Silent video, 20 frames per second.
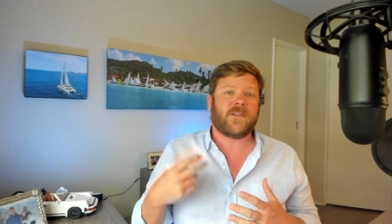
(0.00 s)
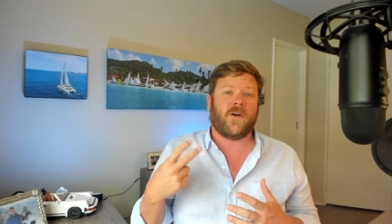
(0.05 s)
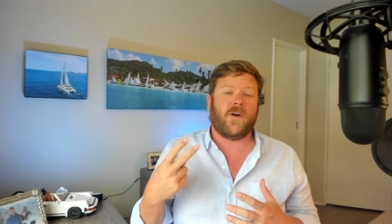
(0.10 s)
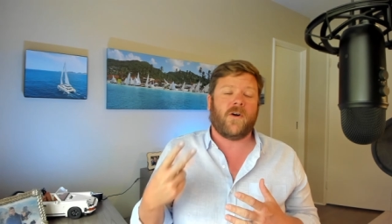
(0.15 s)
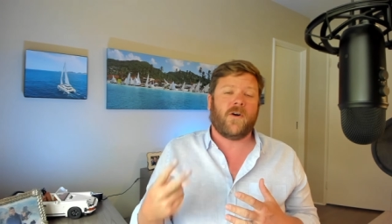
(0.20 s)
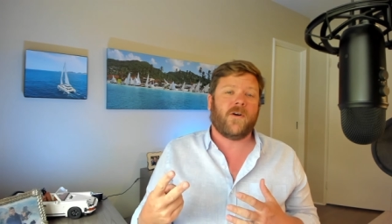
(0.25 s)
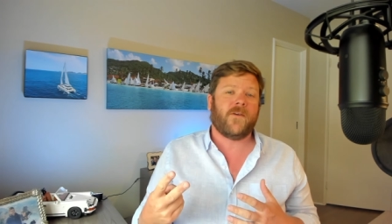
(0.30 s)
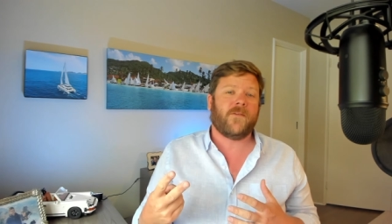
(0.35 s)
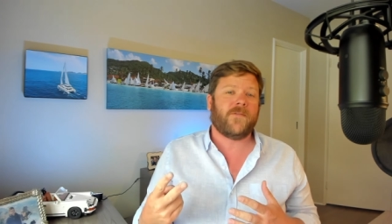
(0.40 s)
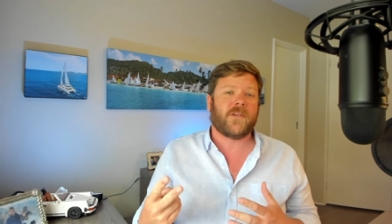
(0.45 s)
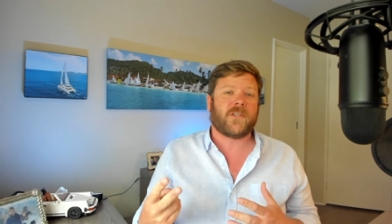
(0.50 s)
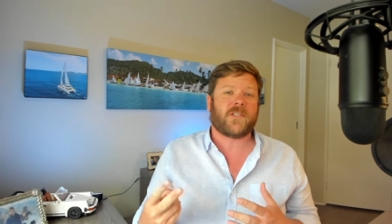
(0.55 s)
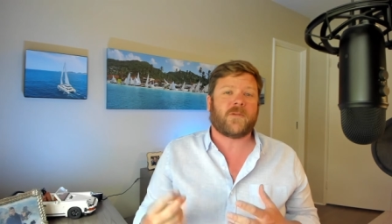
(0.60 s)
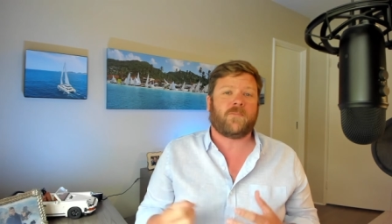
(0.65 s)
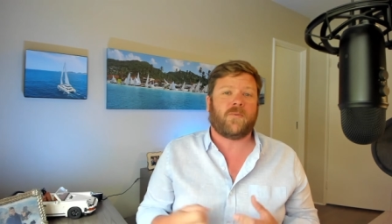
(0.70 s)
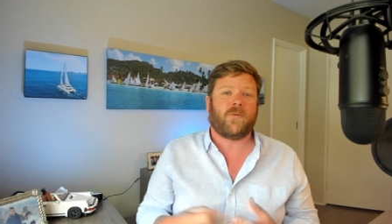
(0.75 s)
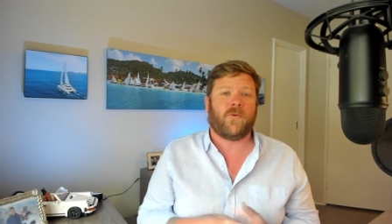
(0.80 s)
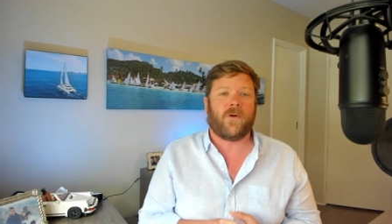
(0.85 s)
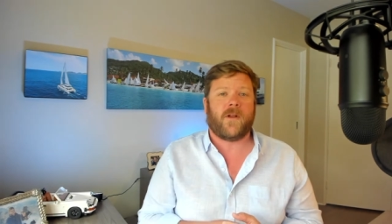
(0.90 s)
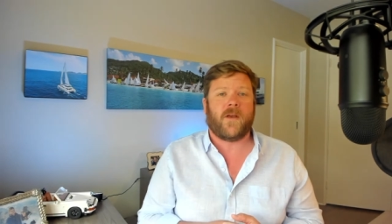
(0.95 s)
all of the
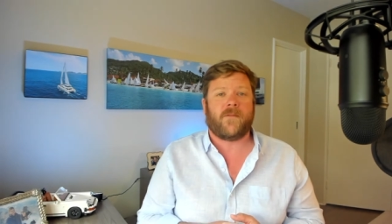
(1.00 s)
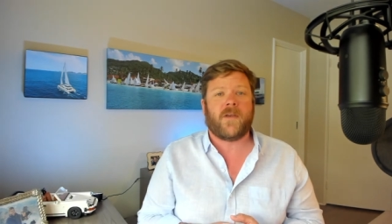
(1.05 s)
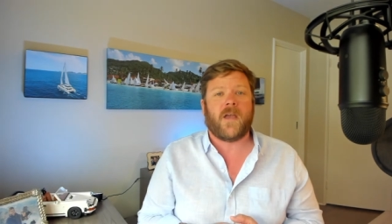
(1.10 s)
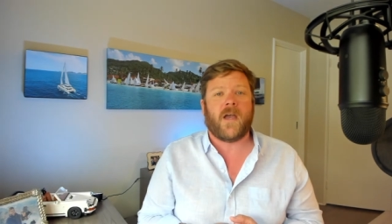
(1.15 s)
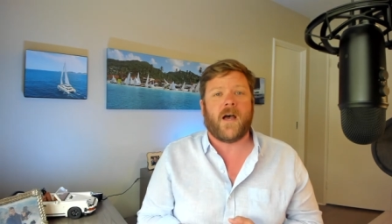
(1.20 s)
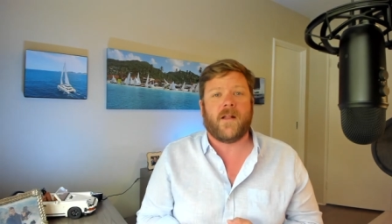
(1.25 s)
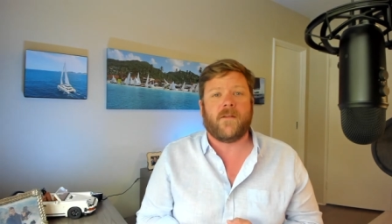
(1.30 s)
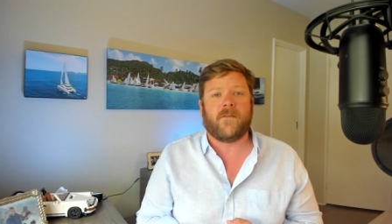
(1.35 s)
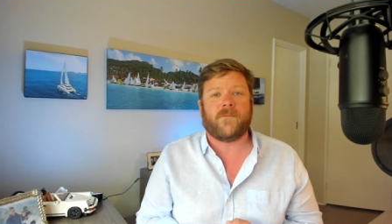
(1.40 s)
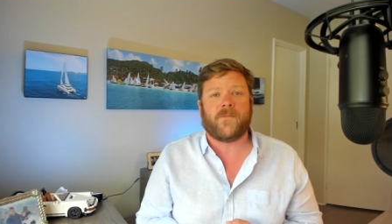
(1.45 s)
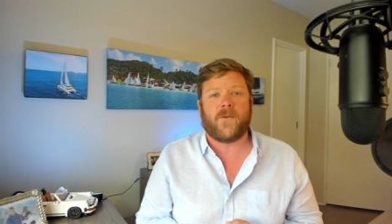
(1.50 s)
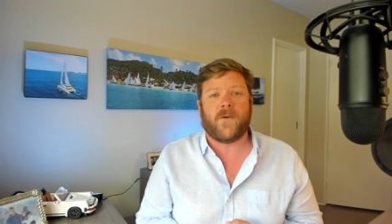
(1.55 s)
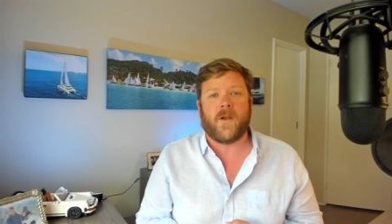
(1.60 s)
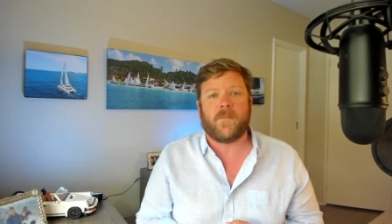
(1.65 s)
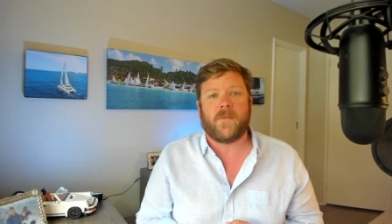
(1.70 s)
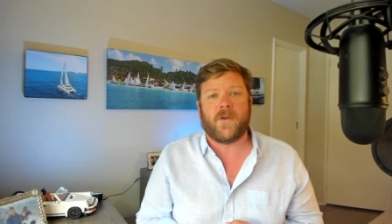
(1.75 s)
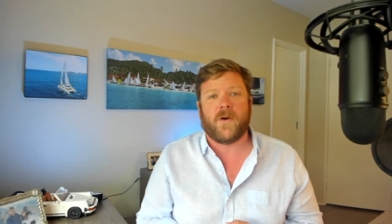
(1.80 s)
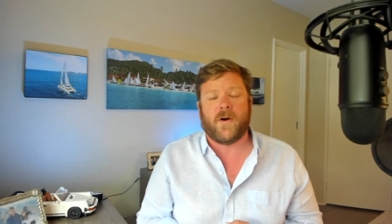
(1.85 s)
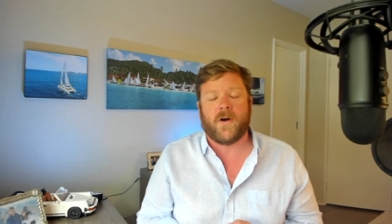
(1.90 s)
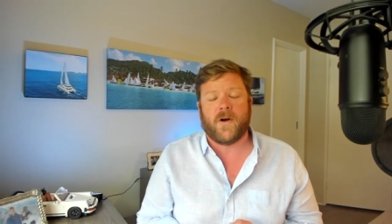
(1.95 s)
support I've gotten
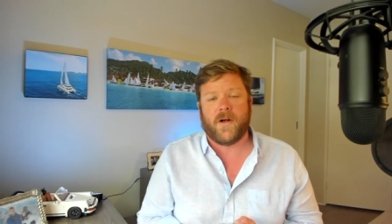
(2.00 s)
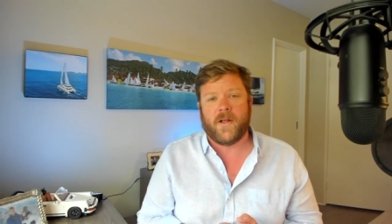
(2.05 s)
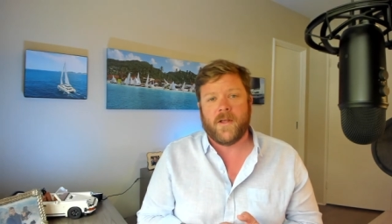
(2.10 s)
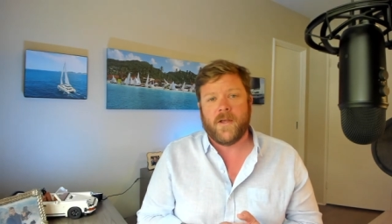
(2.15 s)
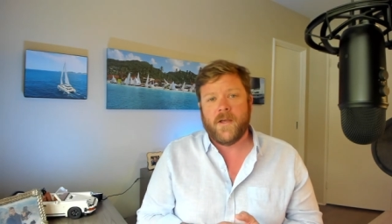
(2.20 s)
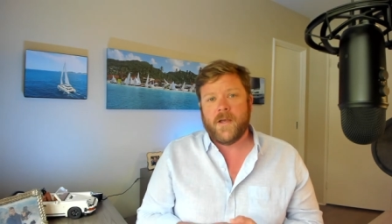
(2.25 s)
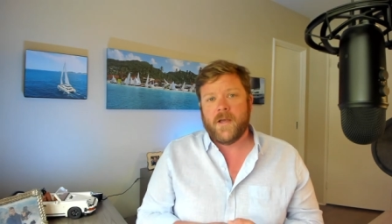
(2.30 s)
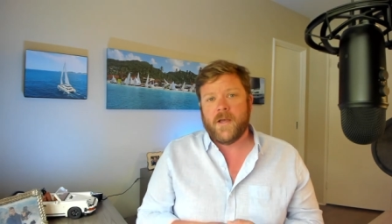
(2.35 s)
from y'all,